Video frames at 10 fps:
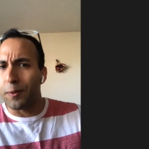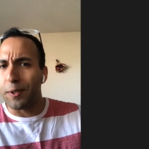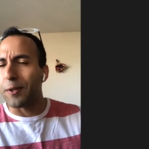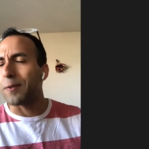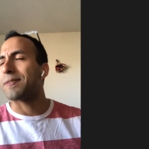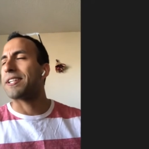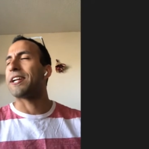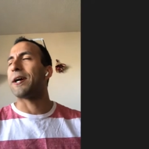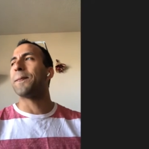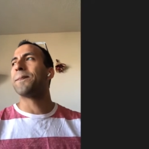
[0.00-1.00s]
Who knew?
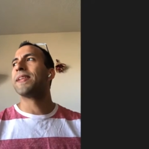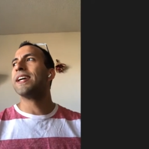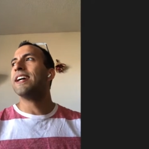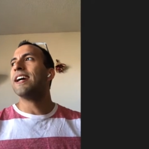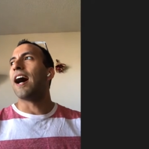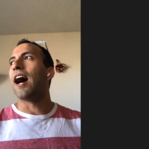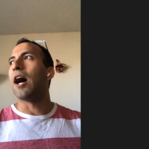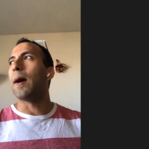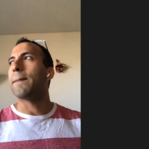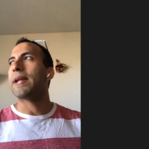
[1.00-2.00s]

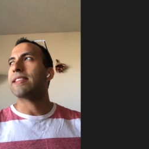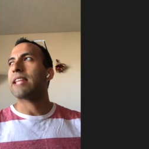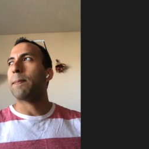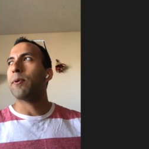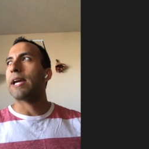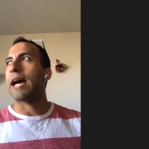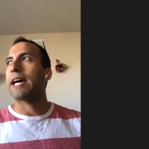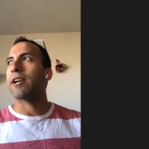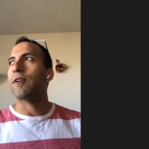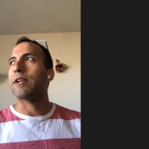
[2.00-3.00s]
But at that point, I
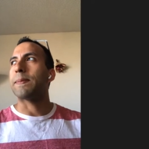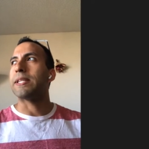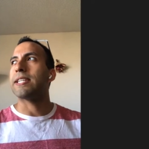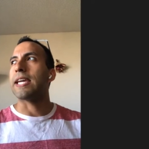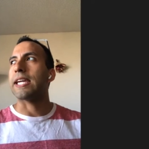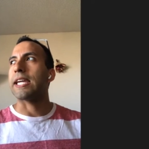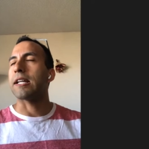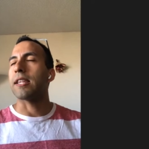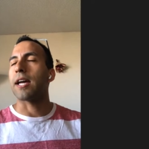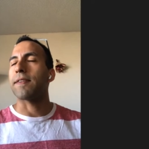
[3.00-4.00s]
had already been taking
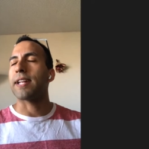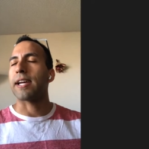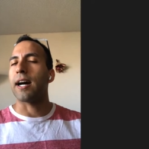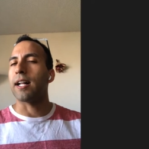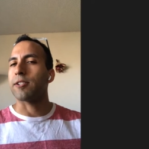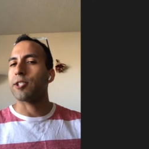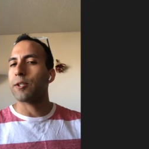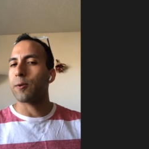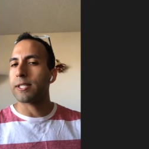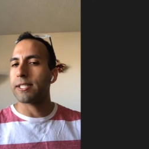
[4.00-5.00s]
a lot of psychology
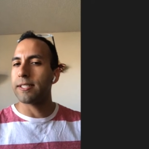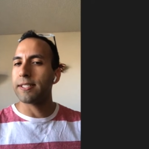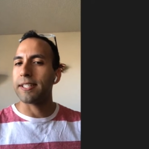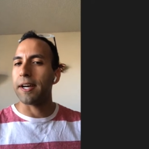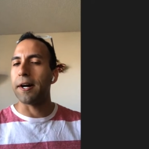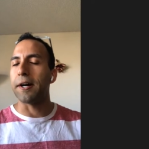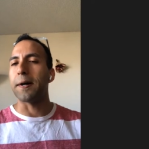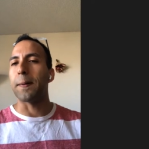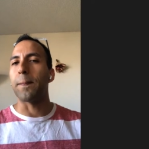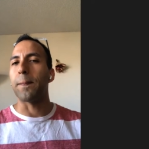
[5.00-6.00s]
courses.
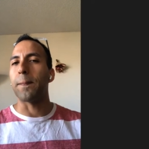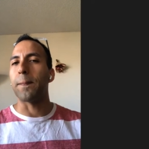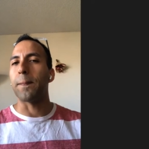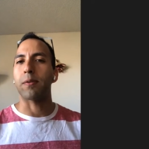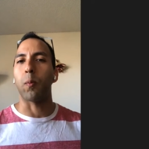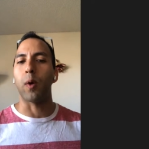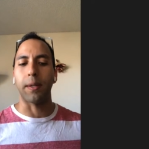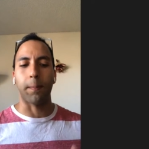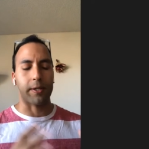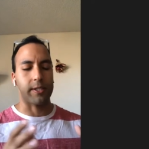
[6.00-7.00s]
There was
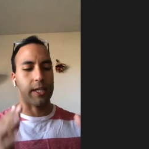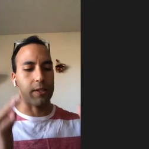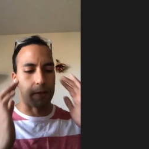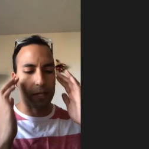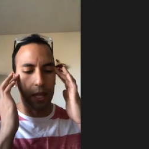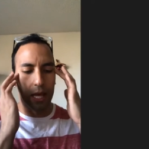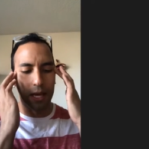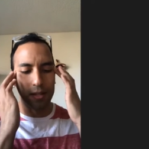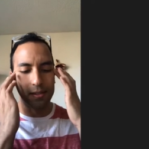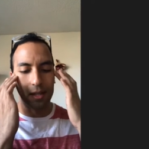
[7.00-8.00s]
one particular
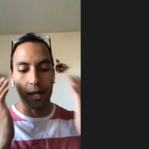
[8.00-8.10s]
class.